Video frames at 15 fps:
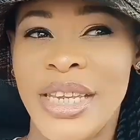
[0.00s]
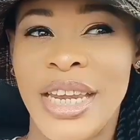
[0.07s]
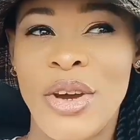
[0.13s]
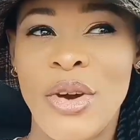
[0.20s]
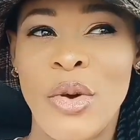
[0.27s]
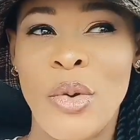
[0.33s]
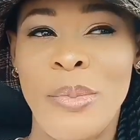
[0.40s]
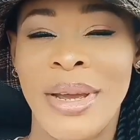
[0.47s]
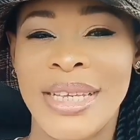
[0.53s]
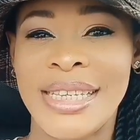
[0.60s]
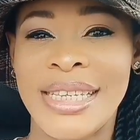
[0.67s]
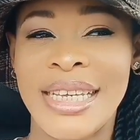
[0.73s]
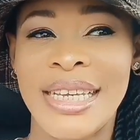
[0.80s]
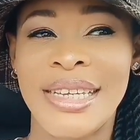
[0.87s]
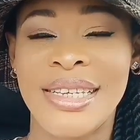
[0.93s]
Nicole
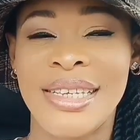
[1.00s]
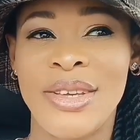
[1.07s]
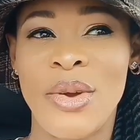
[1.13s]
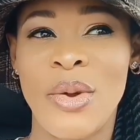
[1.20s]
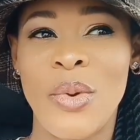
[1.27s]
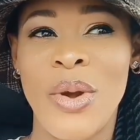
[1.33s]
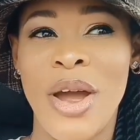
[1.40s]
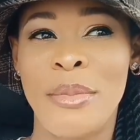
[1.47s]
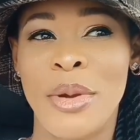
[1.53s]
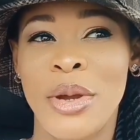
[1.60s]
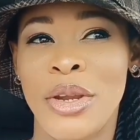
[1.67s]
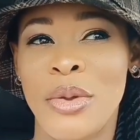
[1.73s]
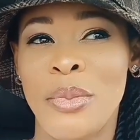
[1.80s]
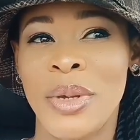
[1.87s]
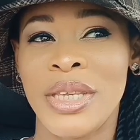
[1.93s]
Messi, so I'm going
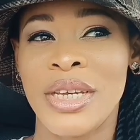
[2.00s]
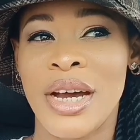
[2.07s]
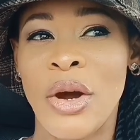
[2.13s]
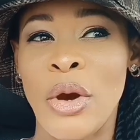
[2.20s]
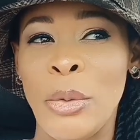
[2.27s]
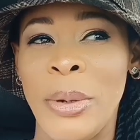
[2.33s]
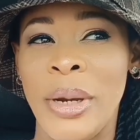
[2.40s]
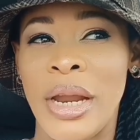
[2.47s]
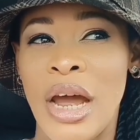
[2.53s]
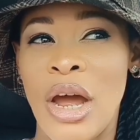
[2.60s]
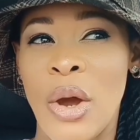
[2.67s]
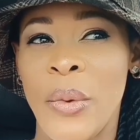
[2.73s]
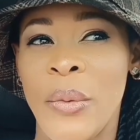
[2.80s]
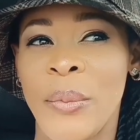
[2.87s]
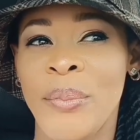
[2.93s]
to meet her up
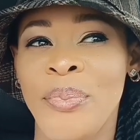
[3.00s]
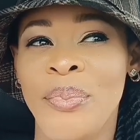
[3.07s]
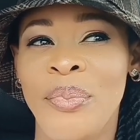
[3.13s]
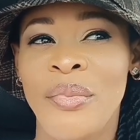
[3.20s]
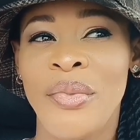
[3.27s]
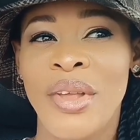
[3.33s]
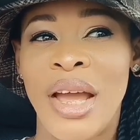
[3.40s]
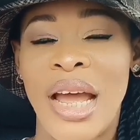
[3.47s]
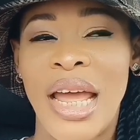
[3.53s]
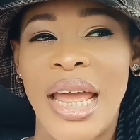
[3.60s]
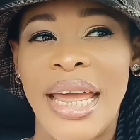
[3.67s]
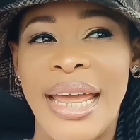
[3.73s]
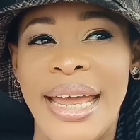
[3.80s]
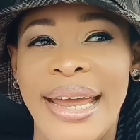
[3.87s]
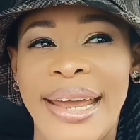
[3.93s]
now.
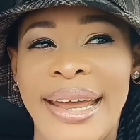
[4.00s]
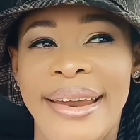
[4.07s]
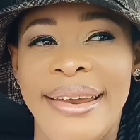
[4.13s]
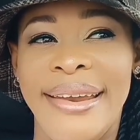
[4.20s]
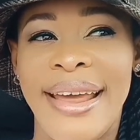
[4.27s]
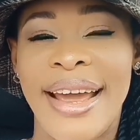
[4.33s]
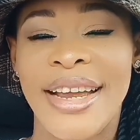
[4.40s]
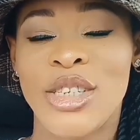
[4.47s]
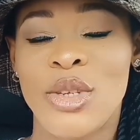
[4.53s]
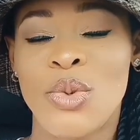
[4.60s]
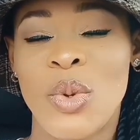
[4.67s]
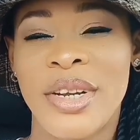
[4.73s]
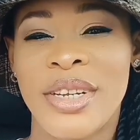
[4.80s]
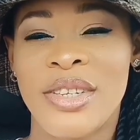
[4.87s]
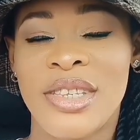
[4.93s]
And I just
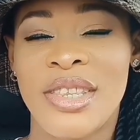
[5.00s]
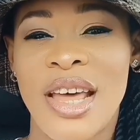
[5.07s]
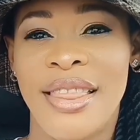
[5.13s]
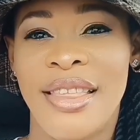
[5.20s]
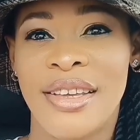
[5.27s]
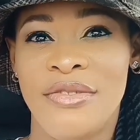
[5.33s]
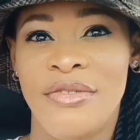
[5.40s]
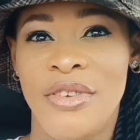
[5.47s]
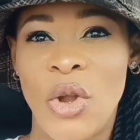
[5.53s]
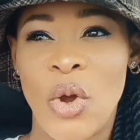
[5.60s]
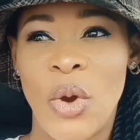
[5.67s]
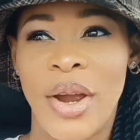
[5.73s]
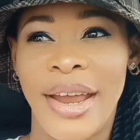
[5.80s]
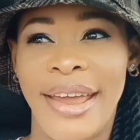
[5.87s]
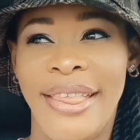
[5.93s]
wanted to start this
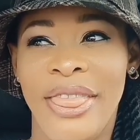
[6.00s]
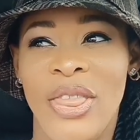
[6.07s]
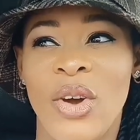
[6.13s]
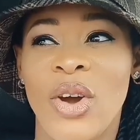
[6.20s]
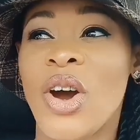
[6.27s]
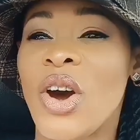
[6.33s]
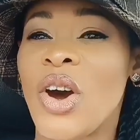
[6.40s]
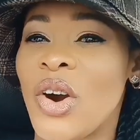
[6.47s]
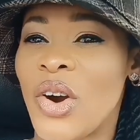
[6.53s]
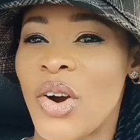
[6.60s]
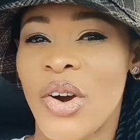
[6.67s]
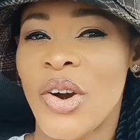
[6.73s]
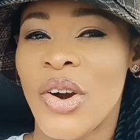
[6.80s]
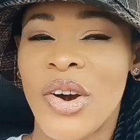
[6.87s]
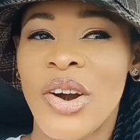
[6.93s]
vlog in the
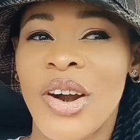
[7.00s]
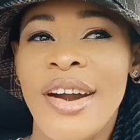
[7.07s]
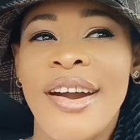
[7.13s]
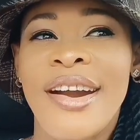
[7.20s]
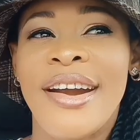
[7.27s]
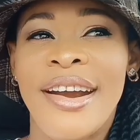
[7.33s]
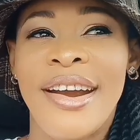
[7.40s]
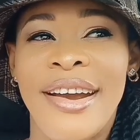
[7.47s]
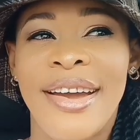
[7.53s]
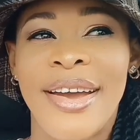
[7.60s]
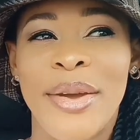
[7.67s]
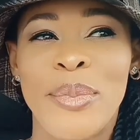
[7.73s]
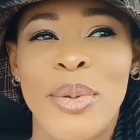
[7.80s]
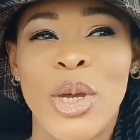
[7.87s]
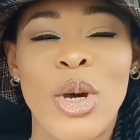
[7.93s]
car
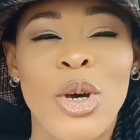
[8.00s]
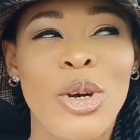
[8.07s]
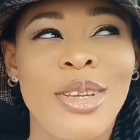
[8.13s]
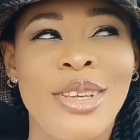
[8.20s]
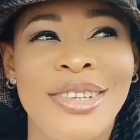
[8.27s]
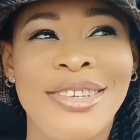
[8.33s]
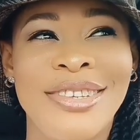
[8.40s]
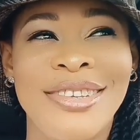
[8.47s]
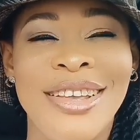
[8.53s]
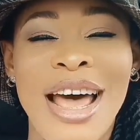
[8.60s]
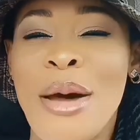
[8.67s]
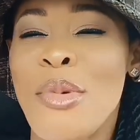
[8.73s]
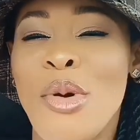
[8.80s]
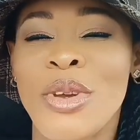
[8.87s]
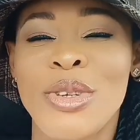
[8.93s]
because
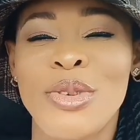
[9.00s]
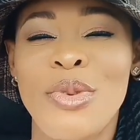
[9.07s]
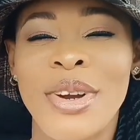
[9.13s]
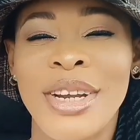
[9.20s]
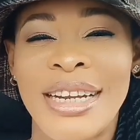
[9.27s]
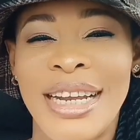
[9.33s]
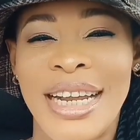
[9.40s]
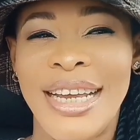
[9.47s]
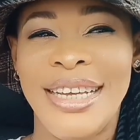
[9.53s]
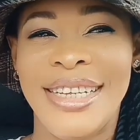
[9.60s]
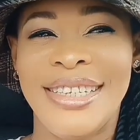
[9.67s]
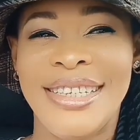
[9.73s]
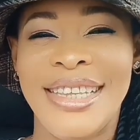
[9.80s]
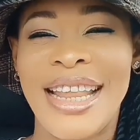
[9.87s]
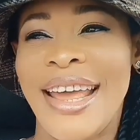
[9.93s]
I'm always running
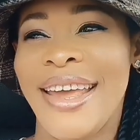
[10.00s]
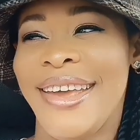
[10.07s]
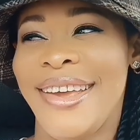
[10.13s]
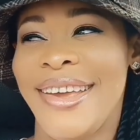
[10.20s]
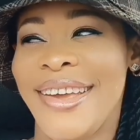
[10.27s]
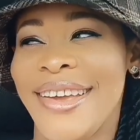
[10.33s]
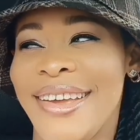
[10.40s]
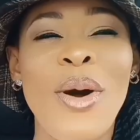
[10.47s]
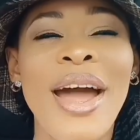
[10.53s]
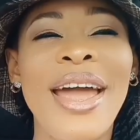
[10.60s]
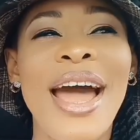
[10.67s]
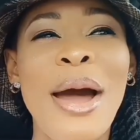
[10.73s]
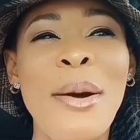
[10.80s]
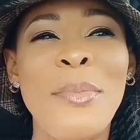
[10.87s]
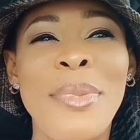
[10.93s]
late. Like, why
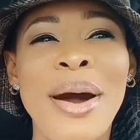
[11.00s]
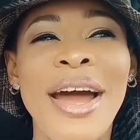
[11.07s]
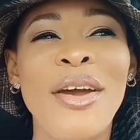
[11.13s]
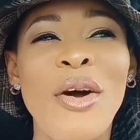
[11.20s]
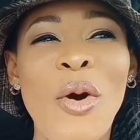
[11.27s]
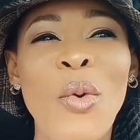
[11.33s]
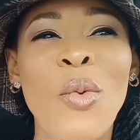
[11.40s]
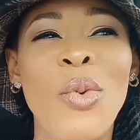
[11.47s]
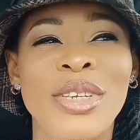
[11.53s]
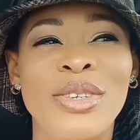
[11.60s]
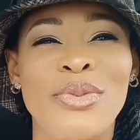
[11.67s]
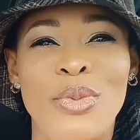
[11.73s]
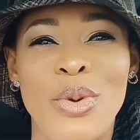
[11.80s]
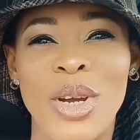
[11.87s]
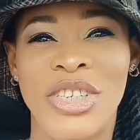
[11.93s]
am I always
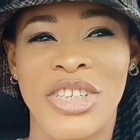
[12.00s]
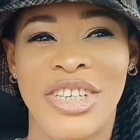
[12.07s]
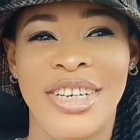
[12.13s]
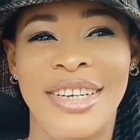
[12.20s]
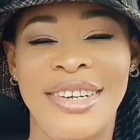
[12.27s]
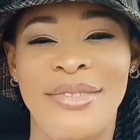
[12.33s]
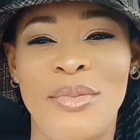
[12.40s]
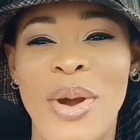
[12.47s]
rushing?